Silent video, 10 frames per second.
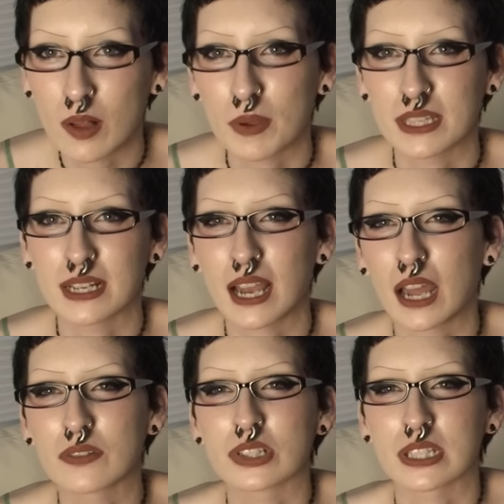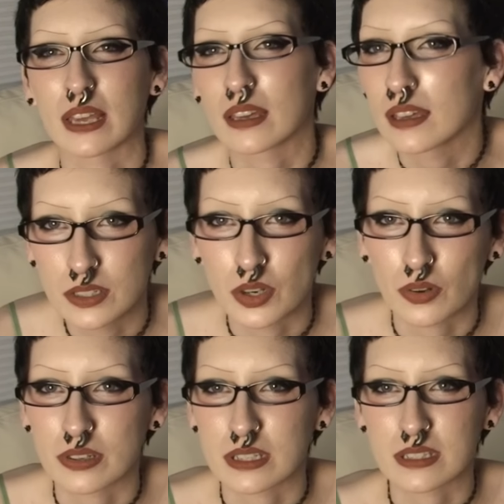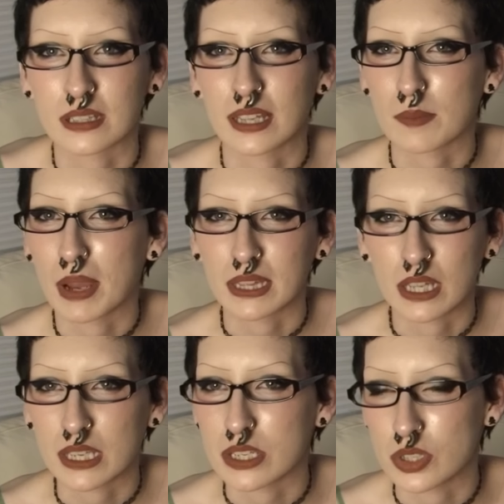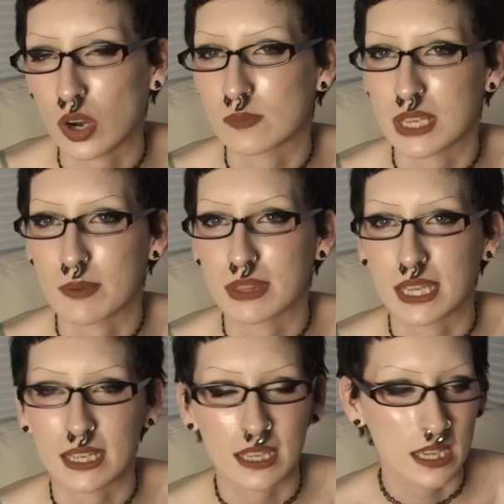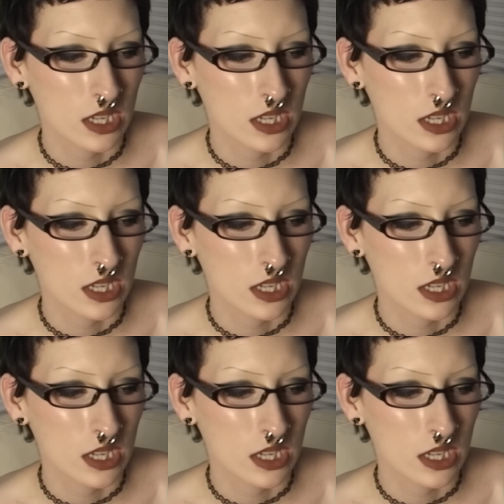but then it kind of just like turned into like my Lucky Charm type thing.